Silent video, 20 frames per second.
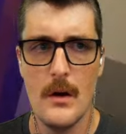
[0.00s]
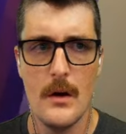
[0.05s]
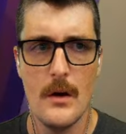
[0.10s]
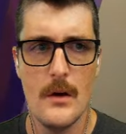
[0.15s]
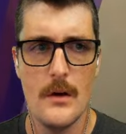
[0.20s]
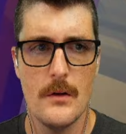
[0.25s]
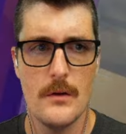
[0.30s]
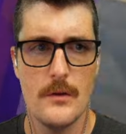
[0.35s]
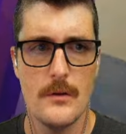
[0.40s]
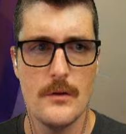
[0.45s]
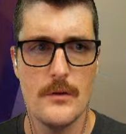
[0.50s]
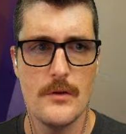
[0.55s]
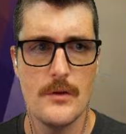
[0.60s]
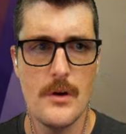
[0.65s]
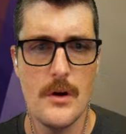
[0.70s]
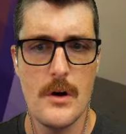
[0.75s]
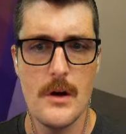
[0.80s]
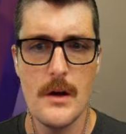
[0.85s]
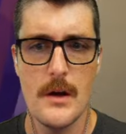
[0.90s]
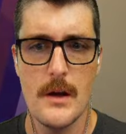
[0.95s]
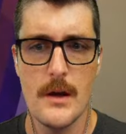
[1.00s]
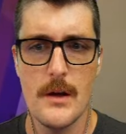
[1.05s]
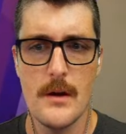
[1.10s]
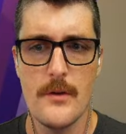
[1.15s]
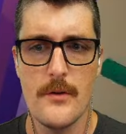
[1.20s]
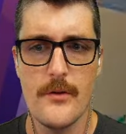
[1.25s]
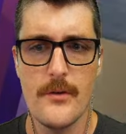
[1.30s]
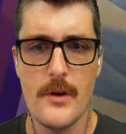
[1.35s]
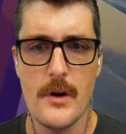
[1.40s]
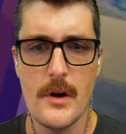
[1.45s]
Let's try and
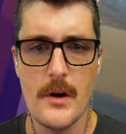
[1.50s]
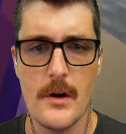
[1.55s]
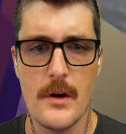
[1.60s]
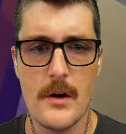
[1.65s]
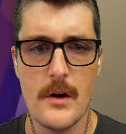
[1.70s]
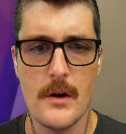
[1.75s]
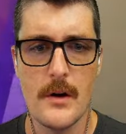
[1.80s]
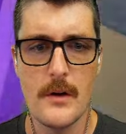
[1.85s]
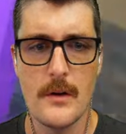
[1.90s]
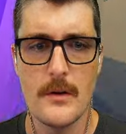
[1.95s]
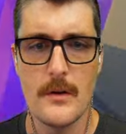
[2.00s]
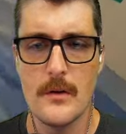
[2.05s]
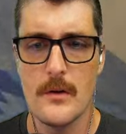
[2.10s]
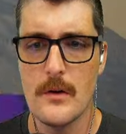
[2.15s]
find